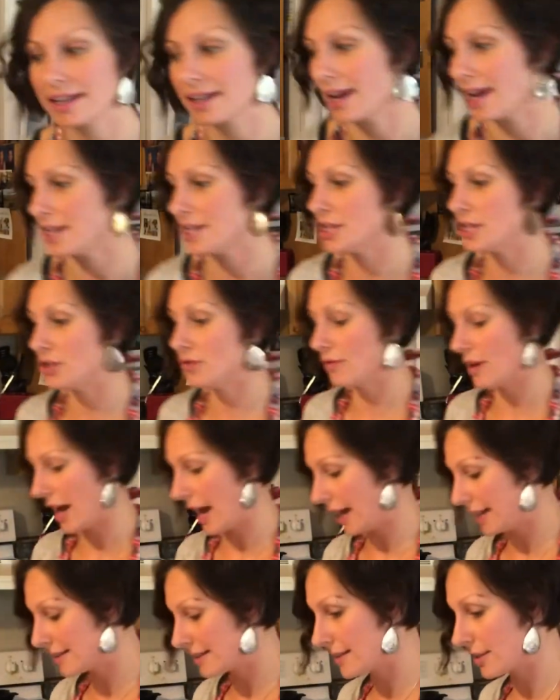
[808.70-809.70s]
And
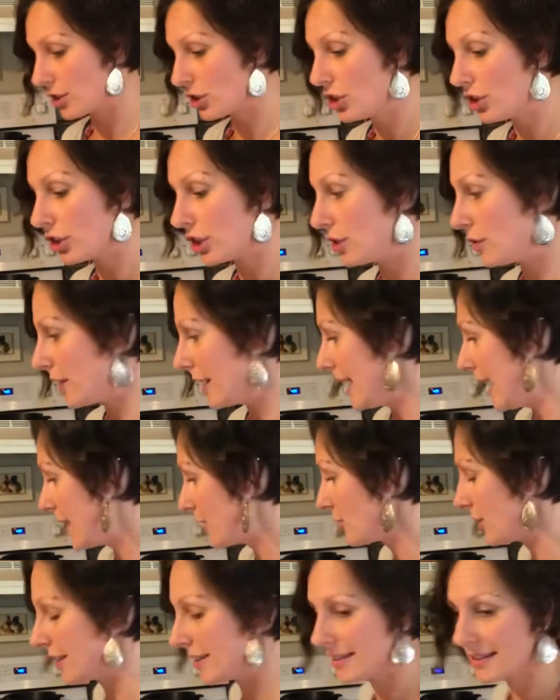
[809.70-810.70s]
as the cook, you can
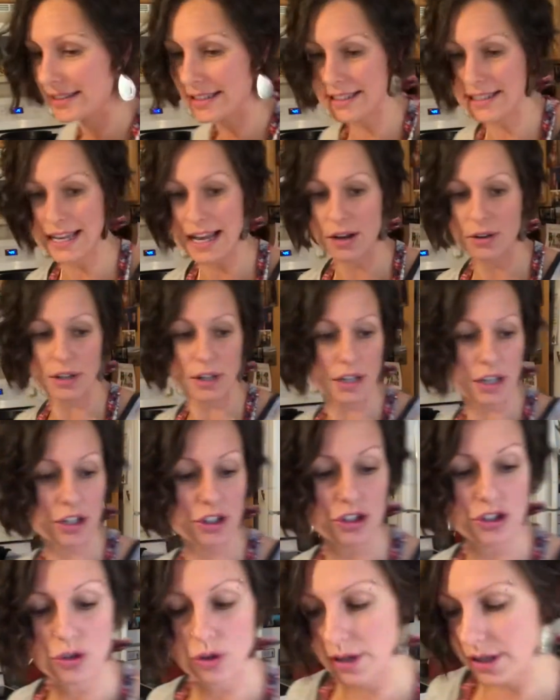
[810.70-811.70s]
actually sit down and
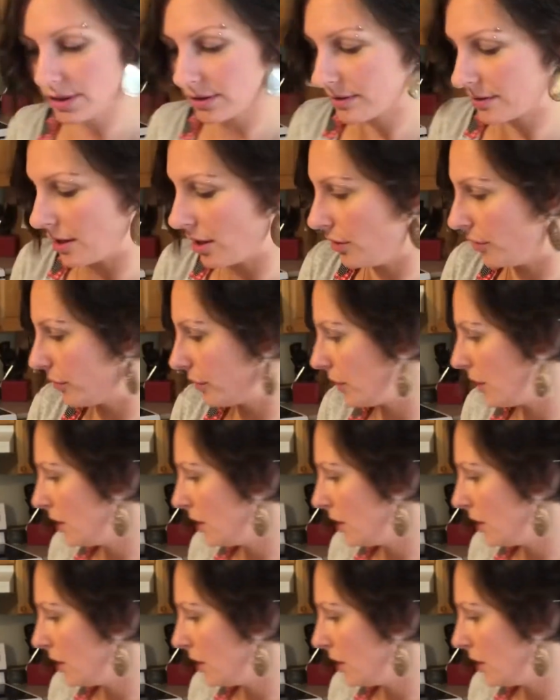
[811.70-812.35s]
enjoy yourself.